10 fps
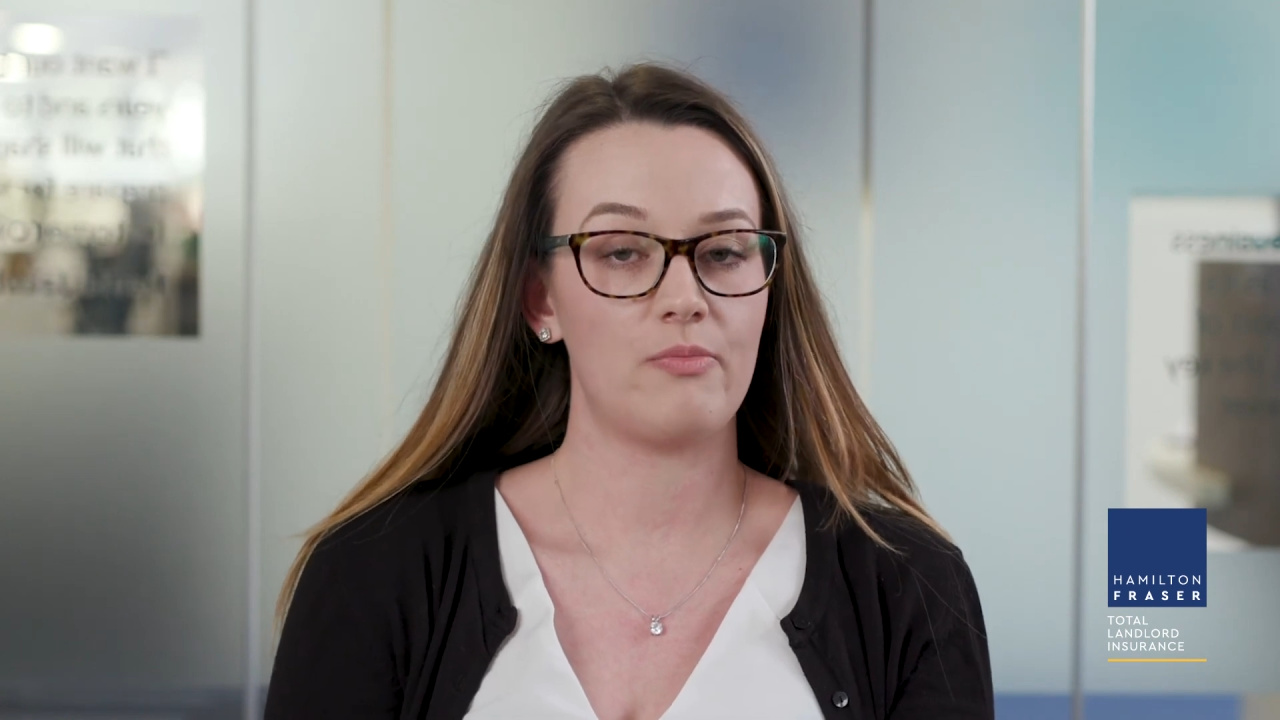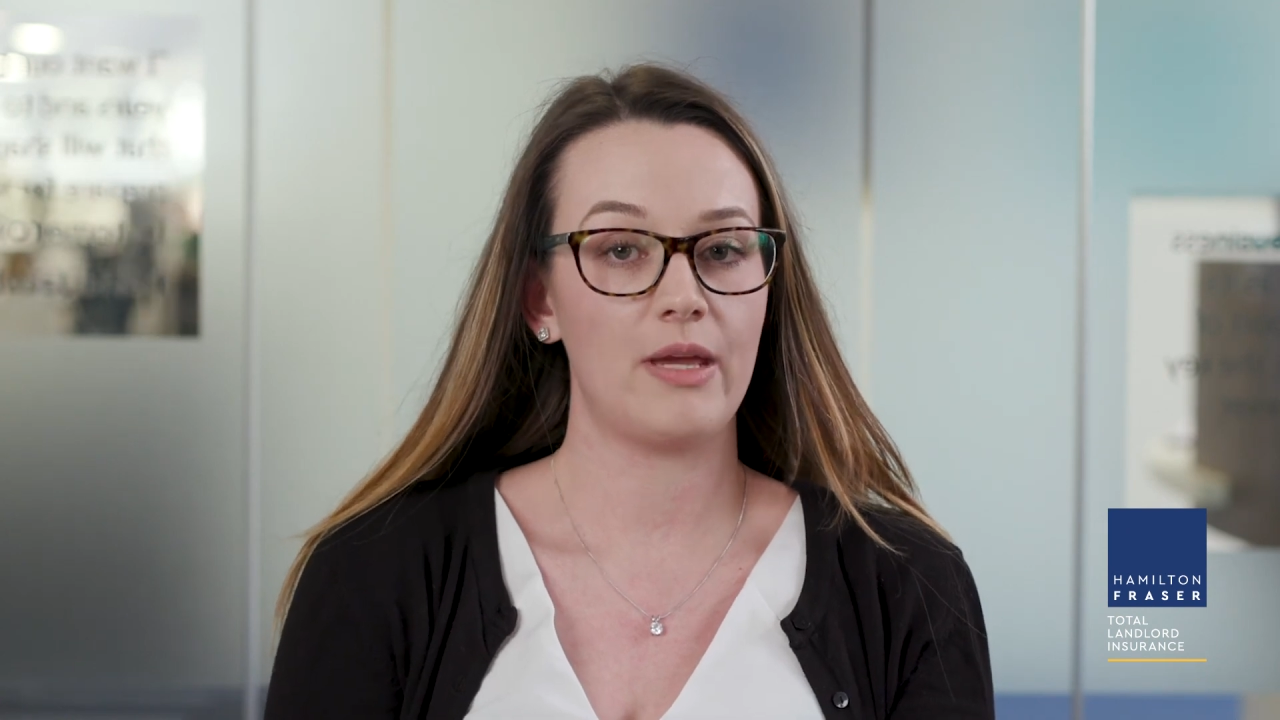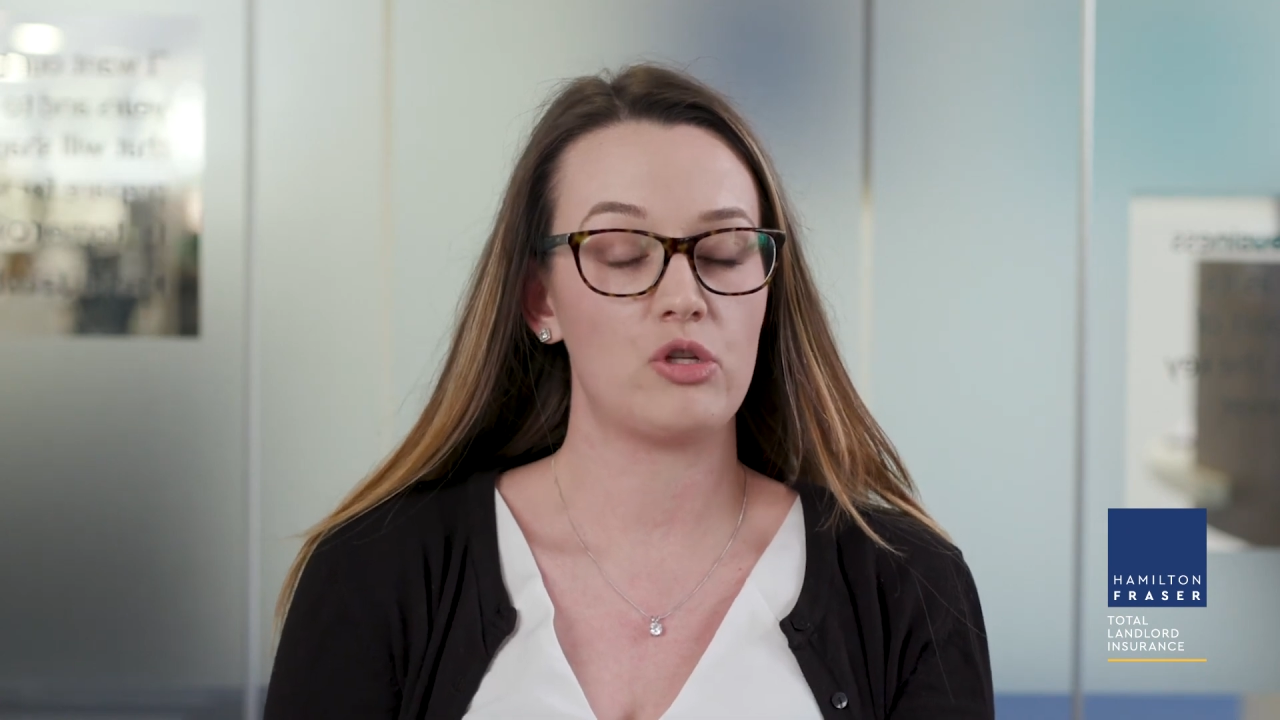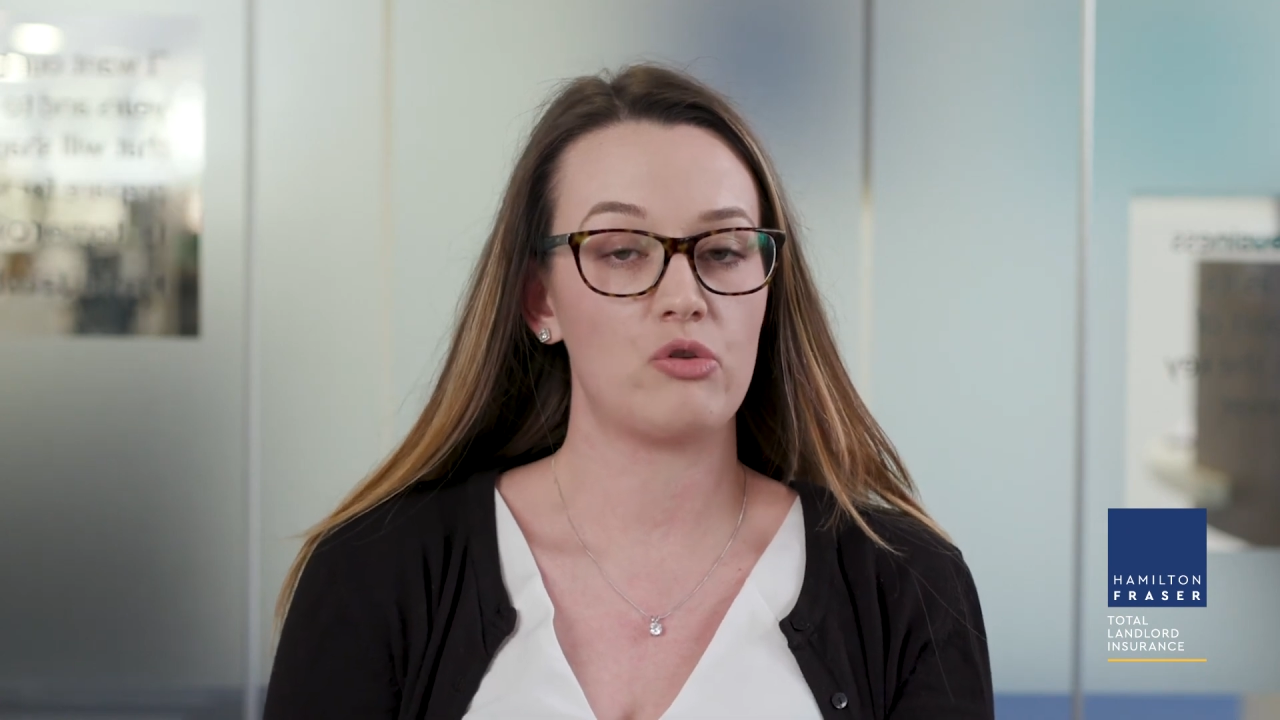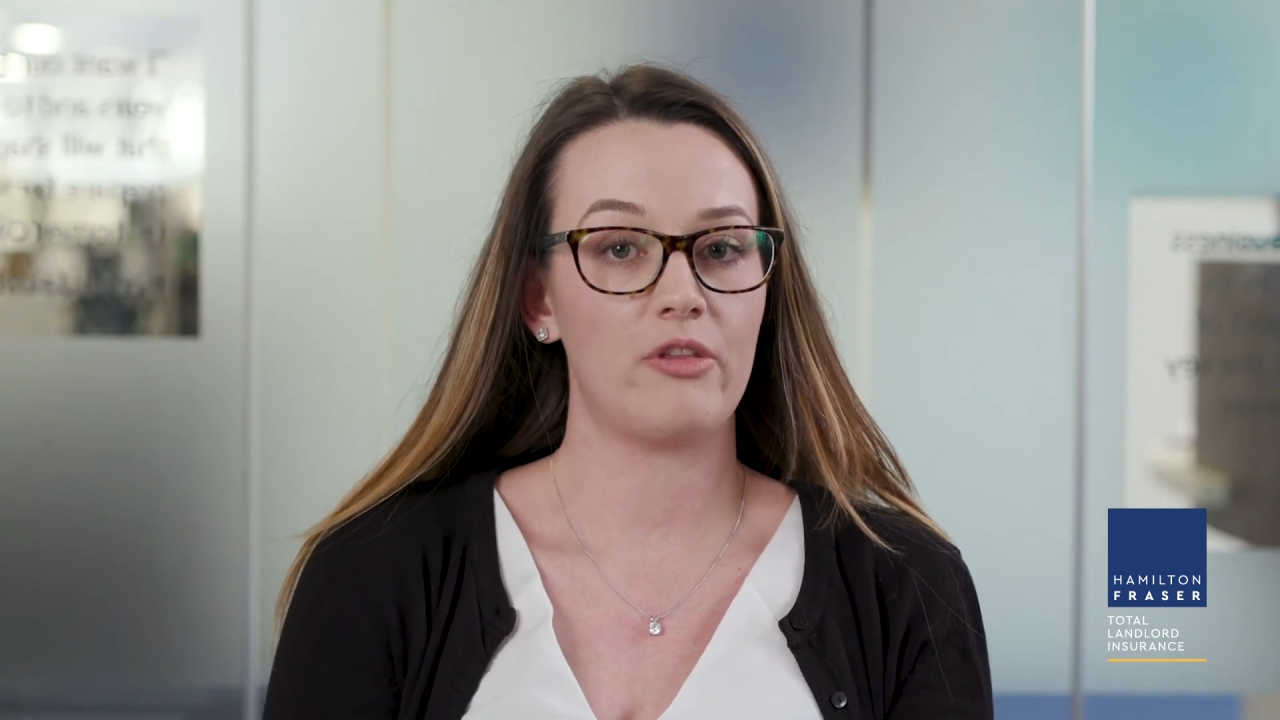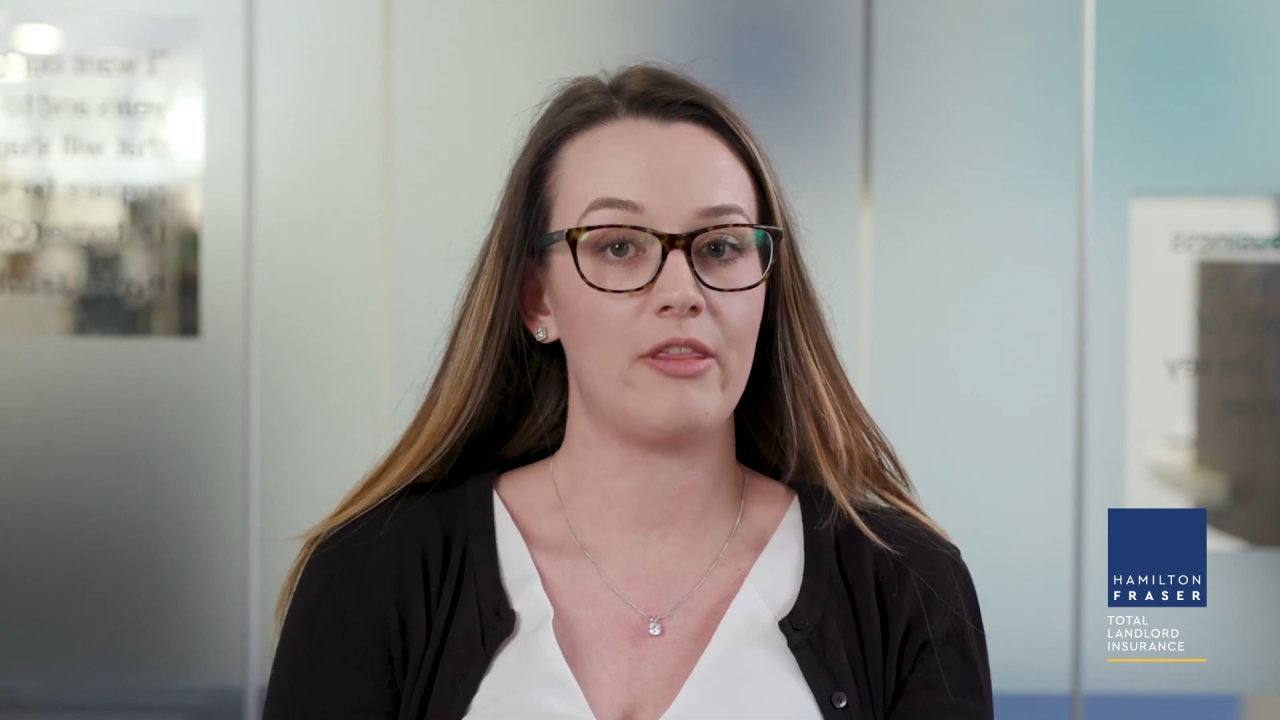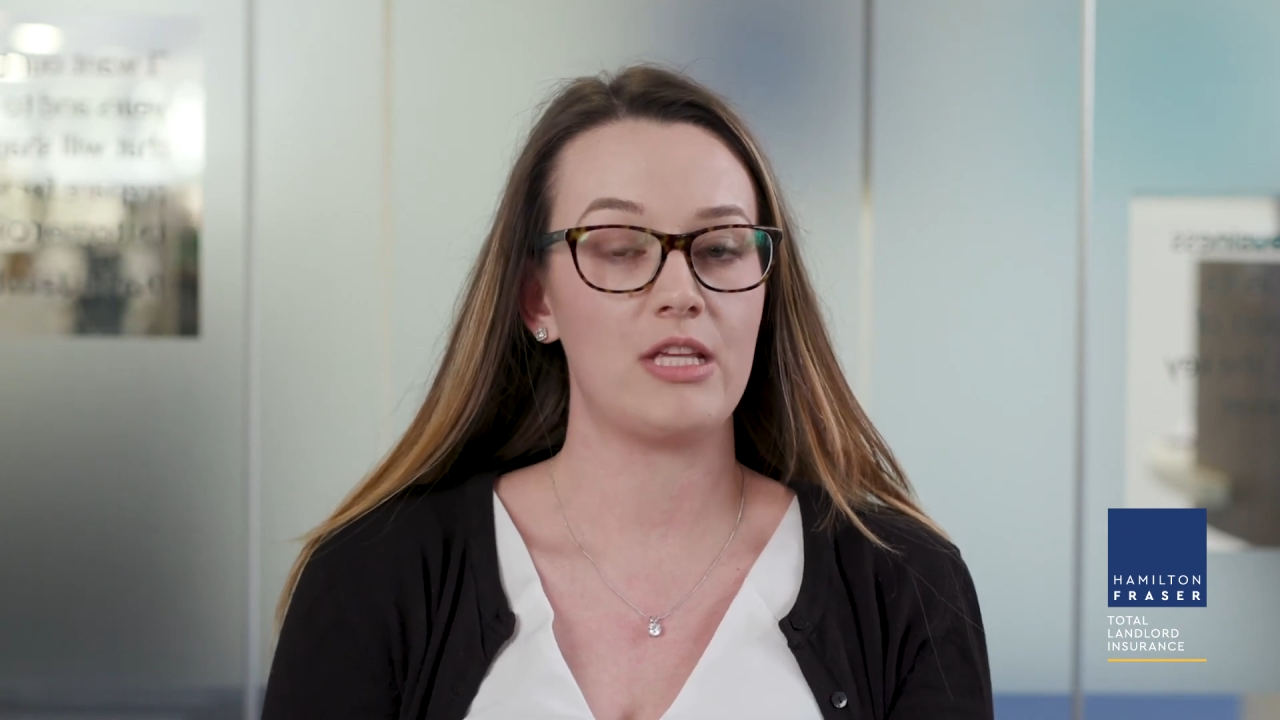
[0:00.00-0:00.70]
to make sure that